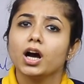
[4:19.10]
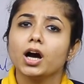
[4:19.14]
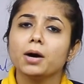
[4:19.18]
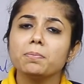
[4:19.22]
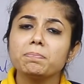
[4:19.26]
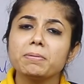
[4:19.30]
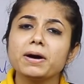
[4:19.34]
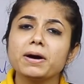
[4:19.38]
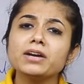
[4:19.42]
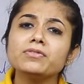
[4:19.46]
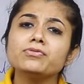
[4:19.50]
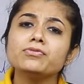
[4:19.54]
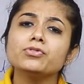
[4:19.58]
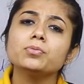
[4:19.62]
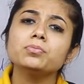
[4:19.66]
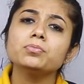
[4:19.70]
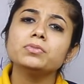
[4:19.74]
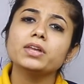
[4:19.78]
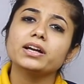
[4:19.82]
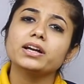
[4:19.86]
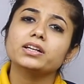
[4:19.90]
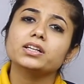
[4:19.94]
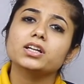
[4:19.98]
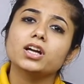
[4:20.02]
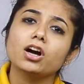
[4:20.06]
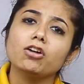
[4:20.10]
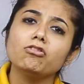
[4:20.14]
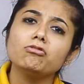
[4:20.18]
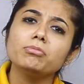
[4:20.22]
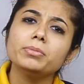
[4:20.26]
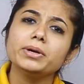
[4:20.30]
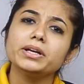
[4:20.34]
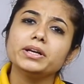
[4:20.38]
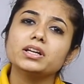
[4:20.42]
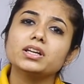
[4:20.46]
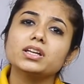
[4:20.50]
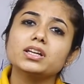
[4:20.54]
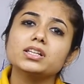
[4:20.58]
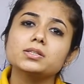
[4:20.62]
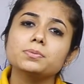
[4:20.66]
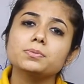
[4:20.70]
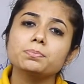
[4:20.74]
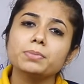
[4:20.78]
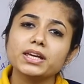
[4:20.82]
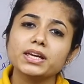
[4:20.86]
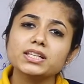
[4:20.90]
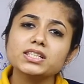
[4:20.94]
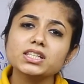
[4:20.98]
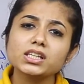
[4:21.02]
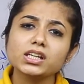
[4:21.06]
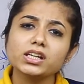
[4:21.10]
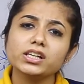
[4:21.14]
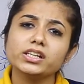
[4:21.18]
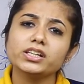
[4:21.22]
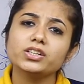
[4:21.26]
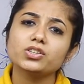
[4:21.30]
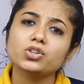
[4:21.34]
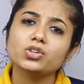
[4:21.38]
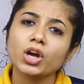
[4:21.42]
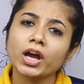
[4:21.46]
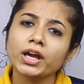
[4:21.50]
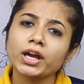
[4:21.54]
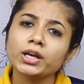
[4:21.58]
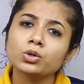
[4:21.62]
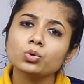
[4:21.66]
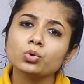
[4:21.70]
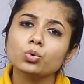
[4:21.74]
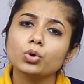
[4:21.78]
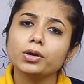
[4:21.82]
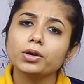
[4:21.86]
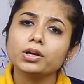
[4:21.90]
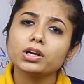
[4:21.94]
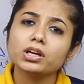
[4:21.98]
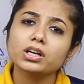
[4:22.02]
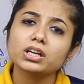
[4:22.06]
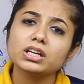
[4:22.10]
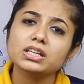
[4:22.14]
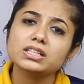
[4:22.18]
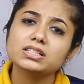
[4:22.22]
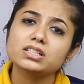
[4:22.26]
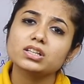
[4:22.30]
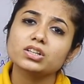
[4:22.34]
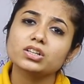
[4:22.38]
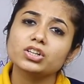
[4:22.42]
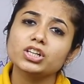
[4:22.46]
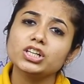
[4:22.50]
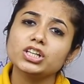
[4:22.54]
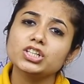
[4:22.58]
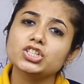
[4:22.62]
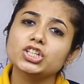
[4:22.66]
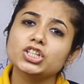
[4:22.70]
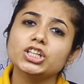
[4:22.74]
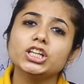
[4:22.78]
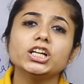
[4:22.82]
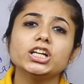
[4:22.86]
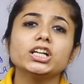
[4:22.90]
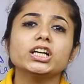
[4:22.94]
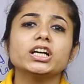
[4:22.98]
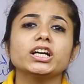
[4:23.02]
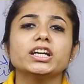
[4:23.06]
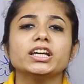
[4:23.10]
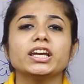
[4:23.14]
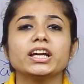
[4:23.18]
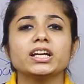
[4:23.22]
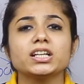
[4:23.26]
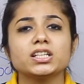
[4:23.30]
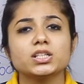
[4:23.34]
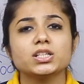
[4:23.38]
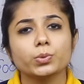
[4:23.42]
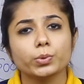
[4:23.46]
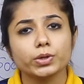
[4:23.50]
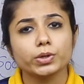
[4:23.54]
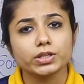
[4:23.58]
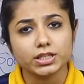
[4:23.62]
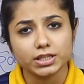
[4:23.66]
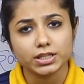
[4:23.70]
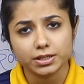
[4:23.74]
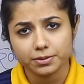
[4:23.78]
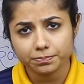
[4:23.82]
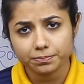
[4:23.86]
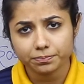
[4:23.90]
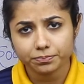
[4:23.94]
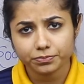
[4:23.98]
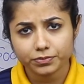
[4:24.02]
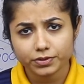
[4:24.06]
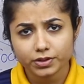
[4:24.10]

Apart from that, government is basically trying to increase the regional connectivity.